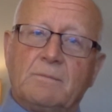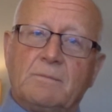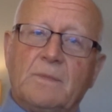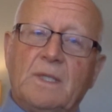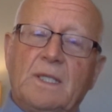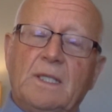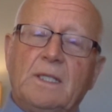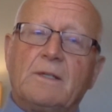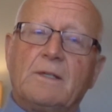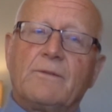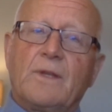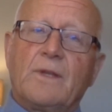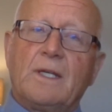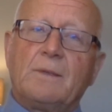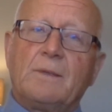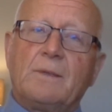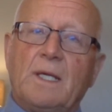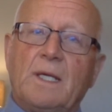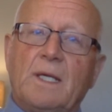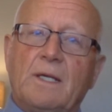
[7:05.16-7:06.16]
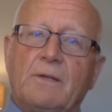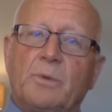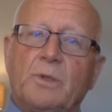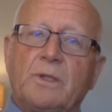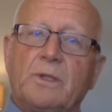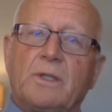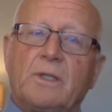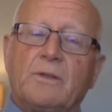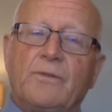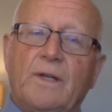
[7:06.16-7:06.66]
Many of them have
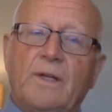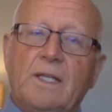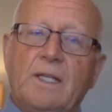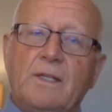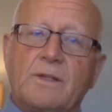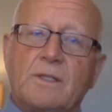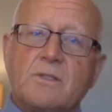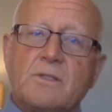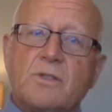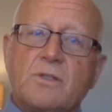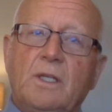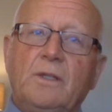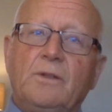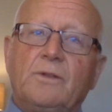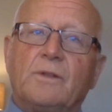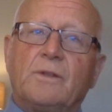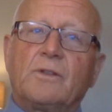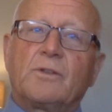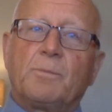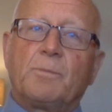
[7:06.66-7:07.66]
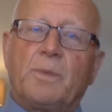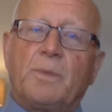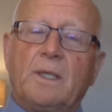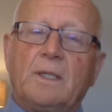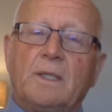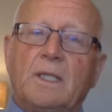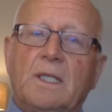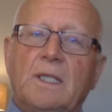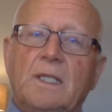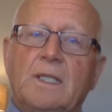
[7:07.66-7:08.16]
put their faith in Jesus,
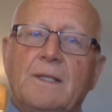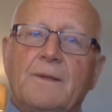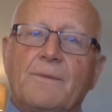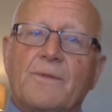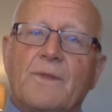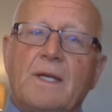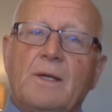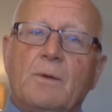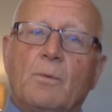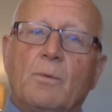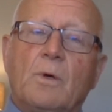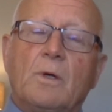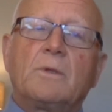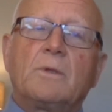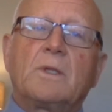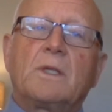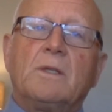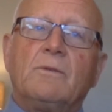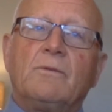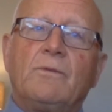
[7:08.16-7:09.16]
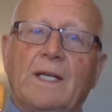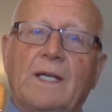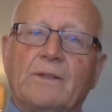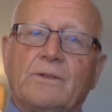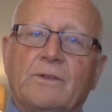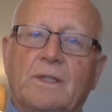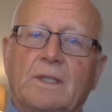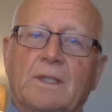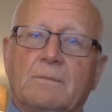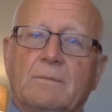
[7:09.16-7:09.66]
but they won't
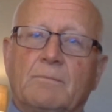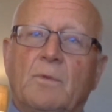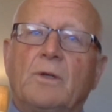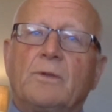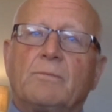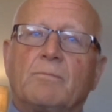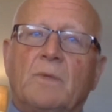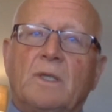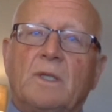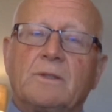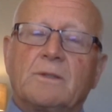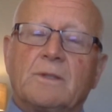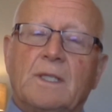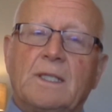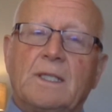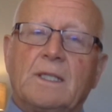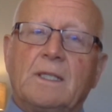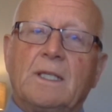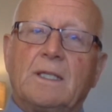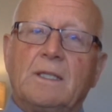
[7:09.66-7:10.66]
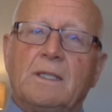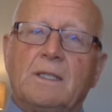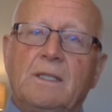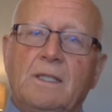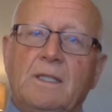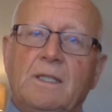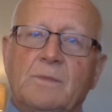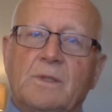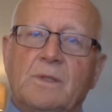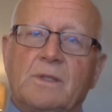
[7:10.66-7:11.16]
confess it, much like
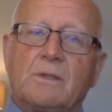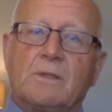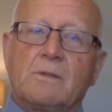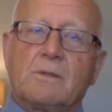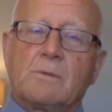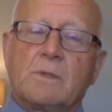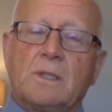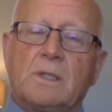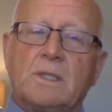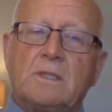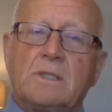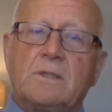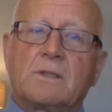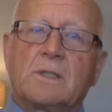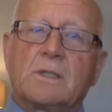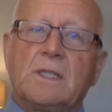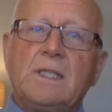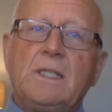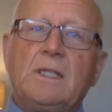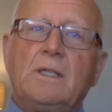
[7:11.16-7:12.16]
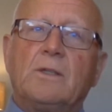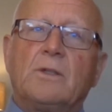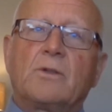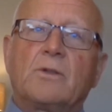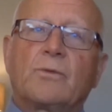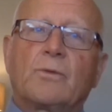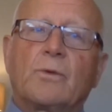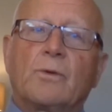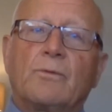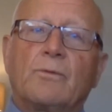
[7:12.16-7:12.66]
Nicodemus and the religious
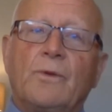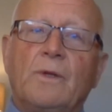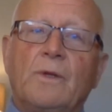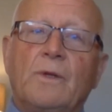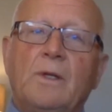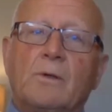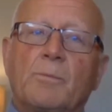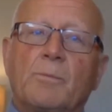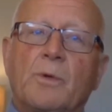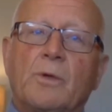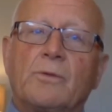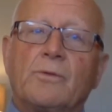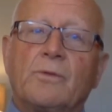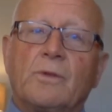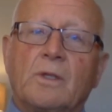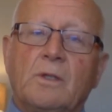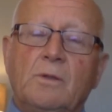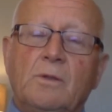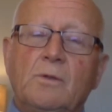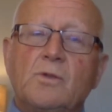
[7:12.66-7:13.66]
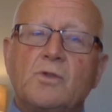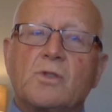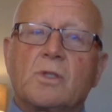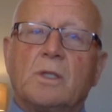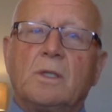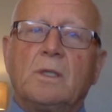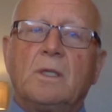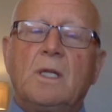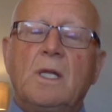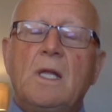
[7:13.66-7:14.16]
leaders, for fear of
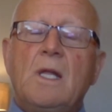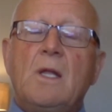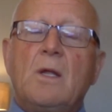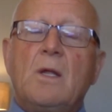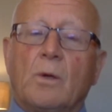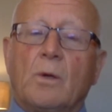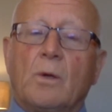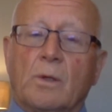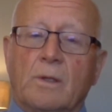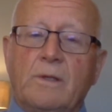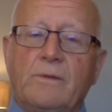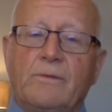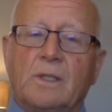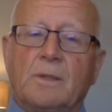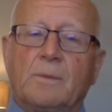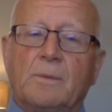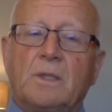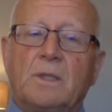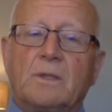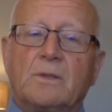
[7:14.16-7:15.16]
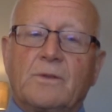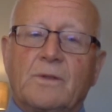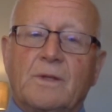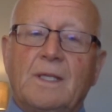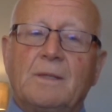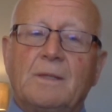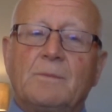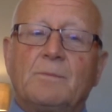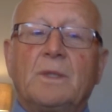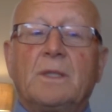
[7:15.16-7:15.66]
persecution, or even amongst
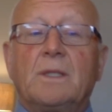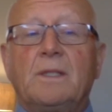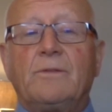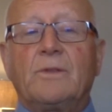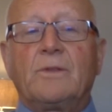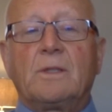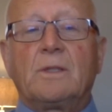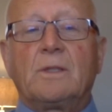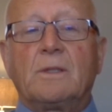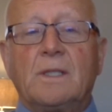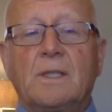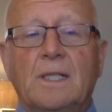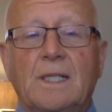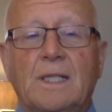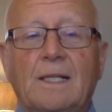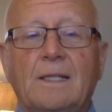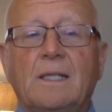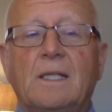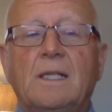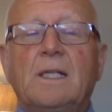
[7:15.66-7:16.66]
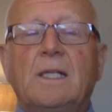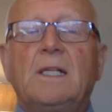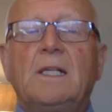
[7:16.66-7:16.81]
them, believe it or not.